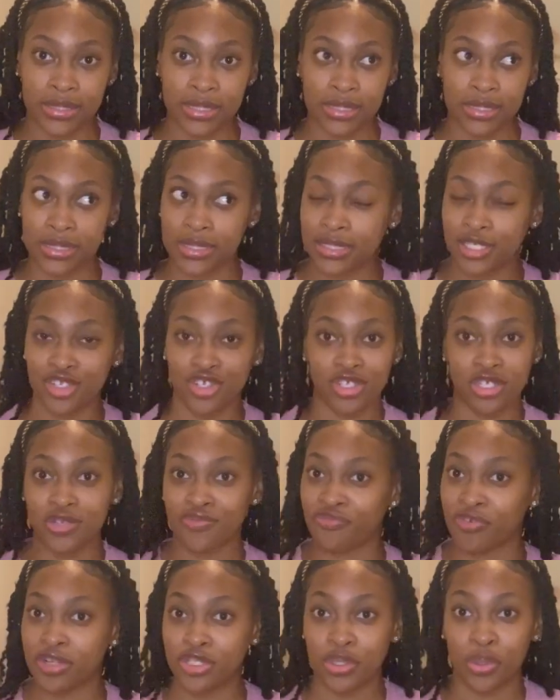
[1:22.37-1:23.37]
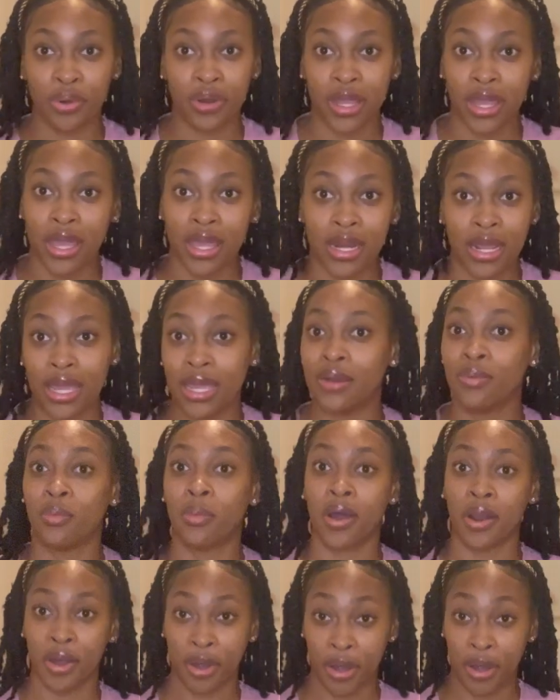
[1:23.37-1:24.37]
This is just for Zorian and
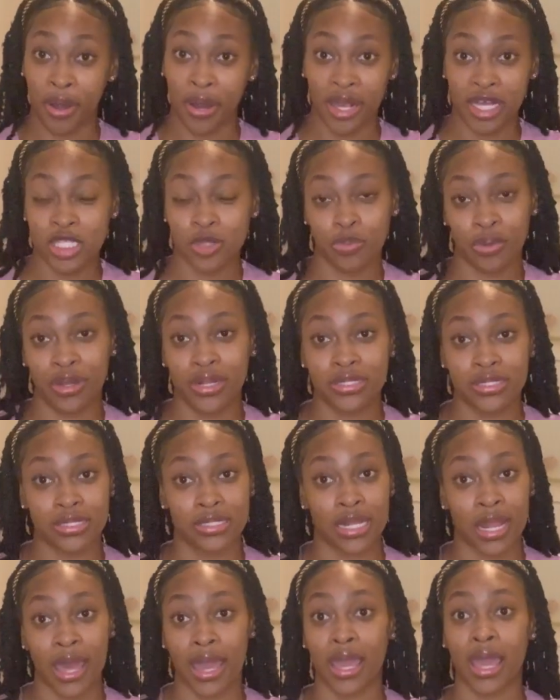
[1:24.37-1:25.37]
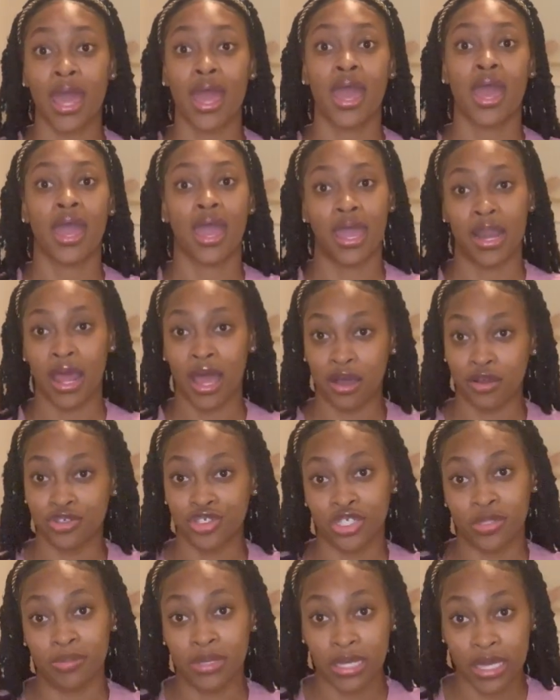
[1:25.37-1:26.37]
what her experience is like and how
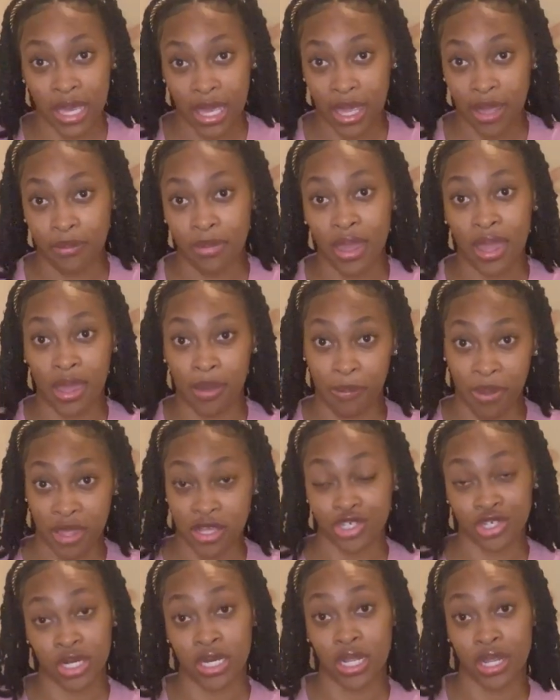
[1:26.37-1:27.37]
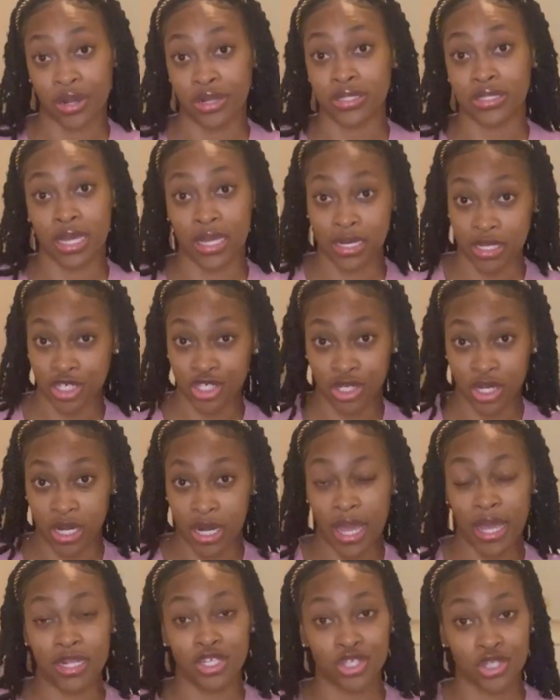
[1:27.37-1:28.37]
she became a patient care technician.
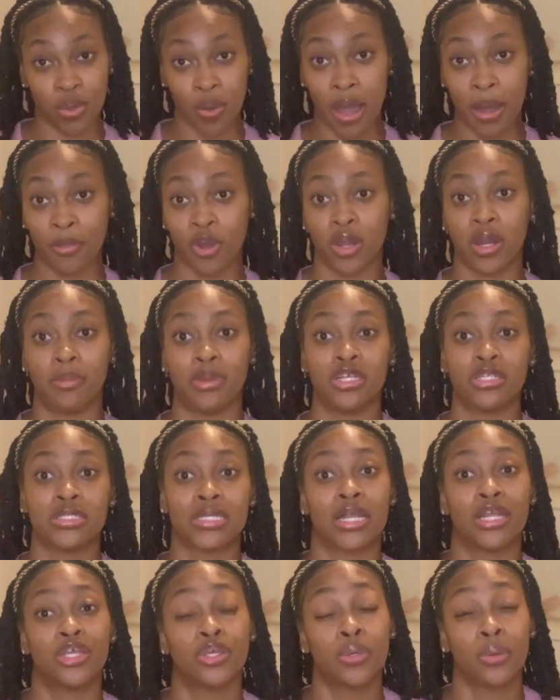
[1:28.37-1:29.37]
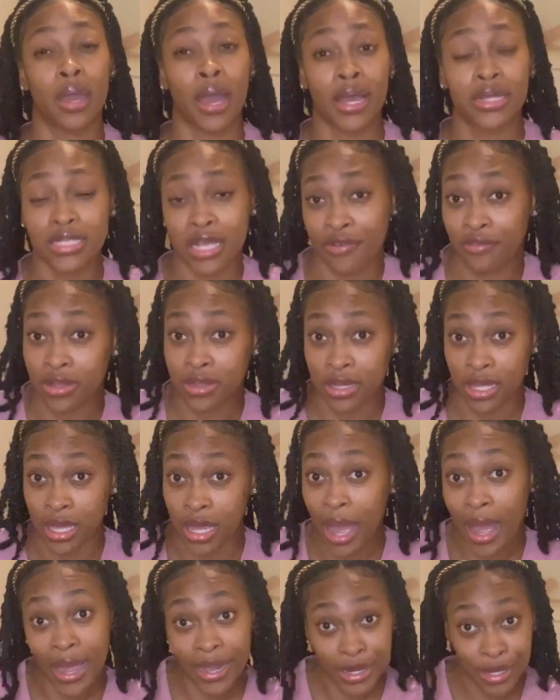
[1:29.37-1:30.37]
And so I'm going to be telling you guys everything
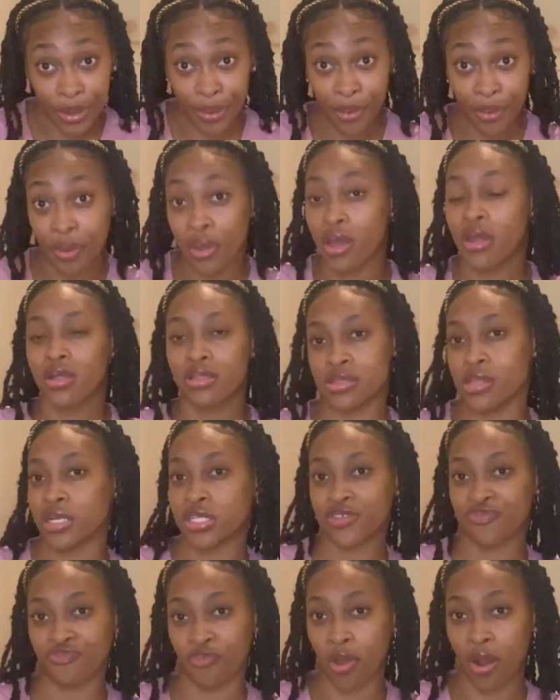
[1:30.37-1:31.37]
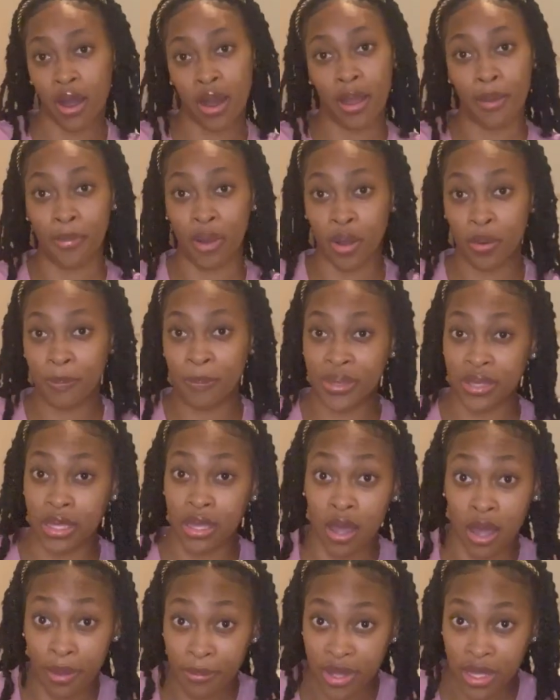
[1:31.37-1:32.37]
I know thus far about
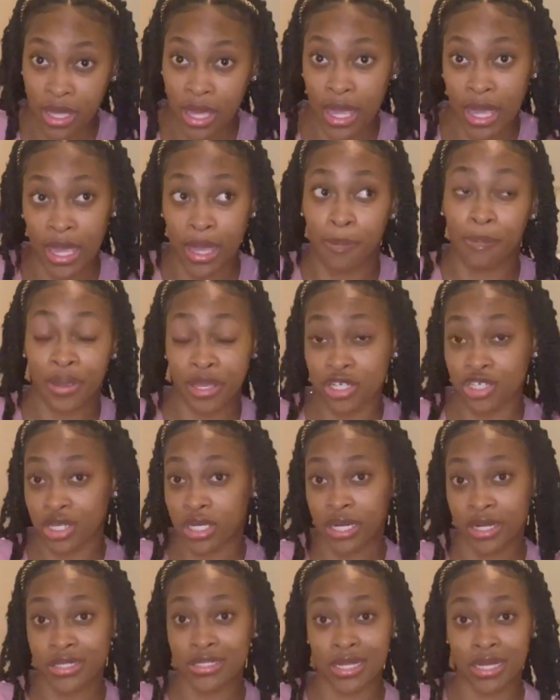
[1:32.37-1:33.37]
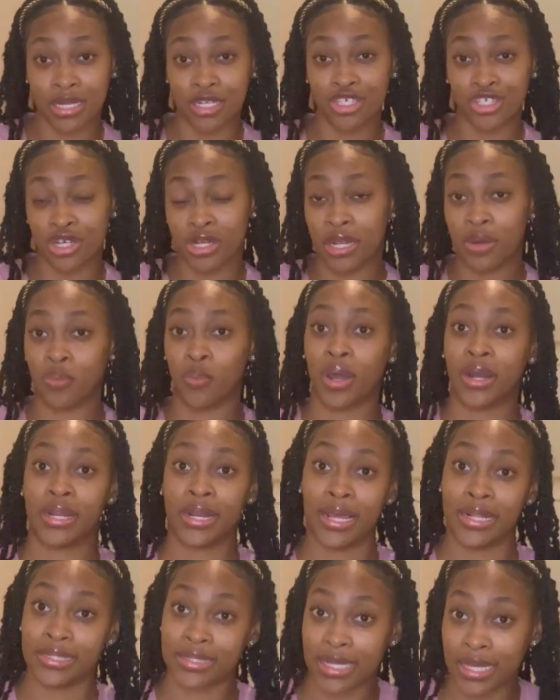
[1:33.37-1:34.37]
becoming a patient care technician and what it
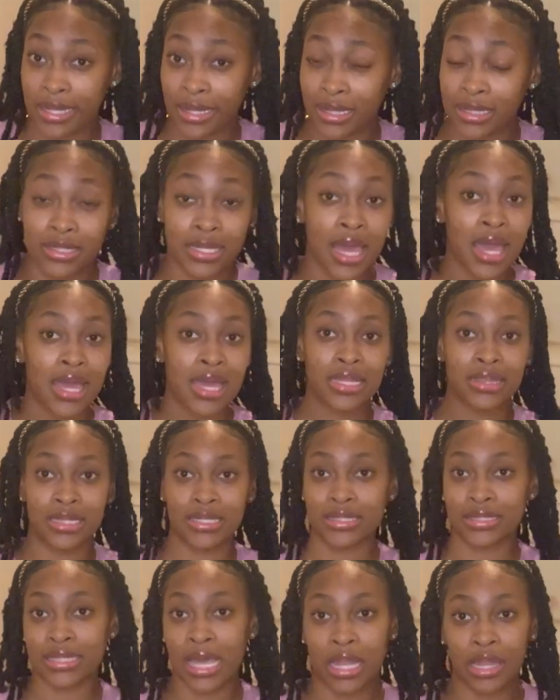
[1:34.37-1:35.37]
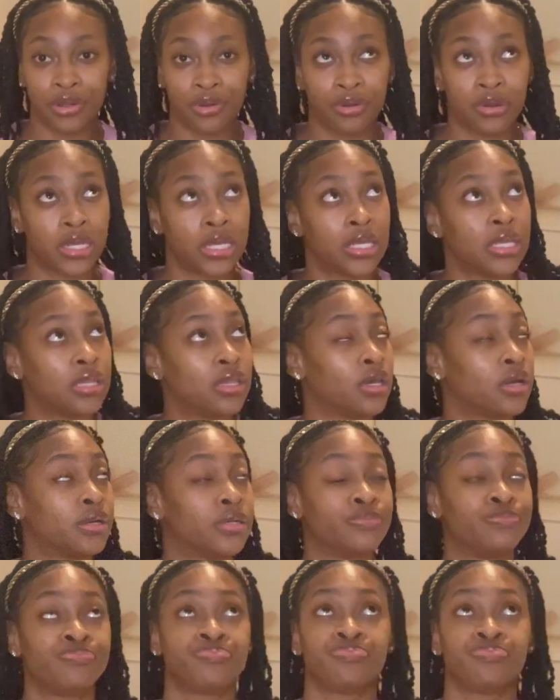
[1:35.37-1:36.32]
entails, the salary, the